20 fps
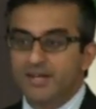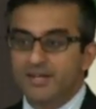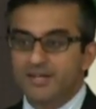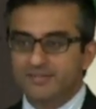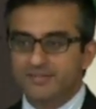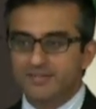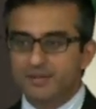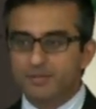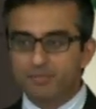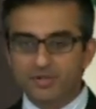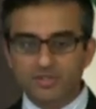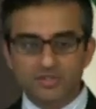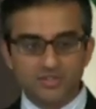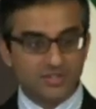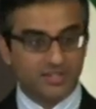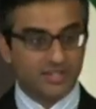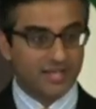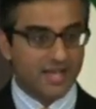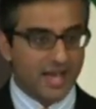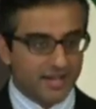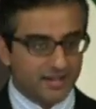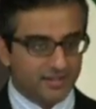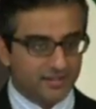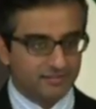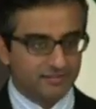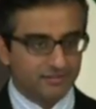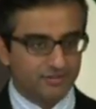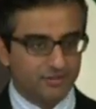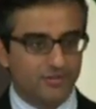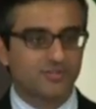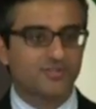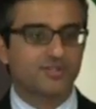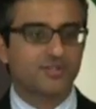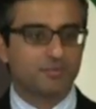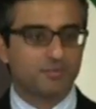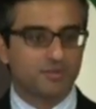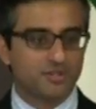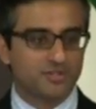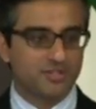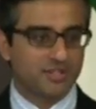Is it abridging the canon, or is
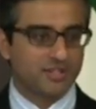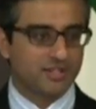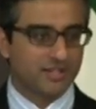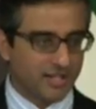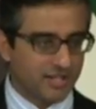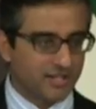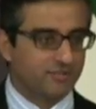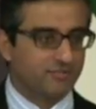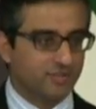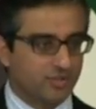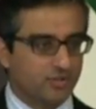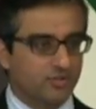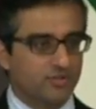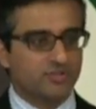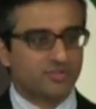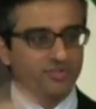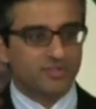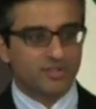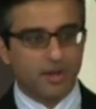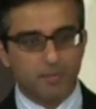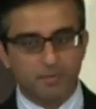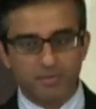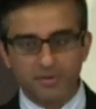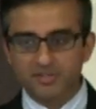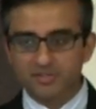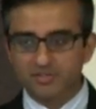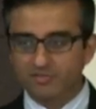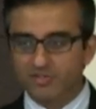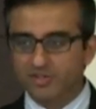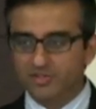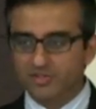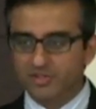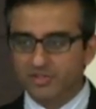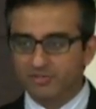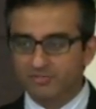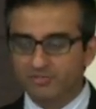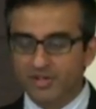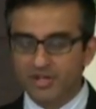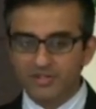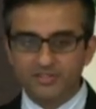it abridging kind of, you know, this is an abridged version
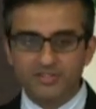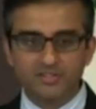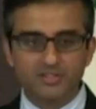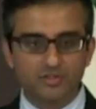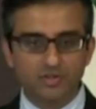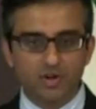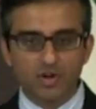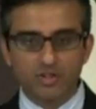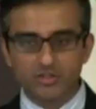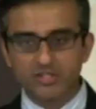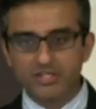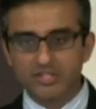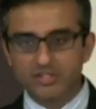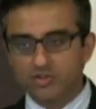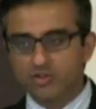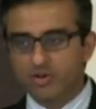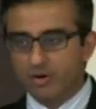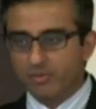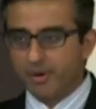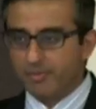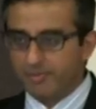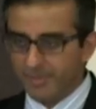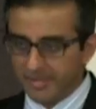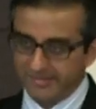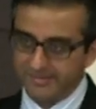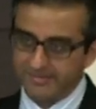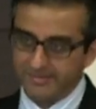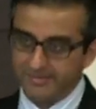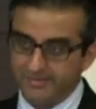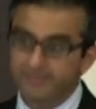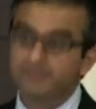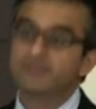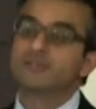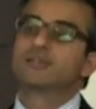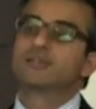of, this is all you need to know about medicine,